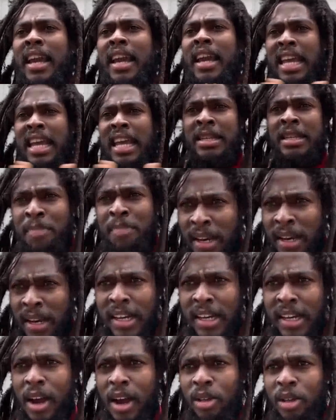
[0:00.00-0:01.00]
an
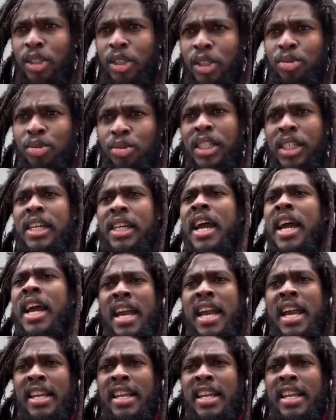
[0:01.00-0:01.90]
independent country.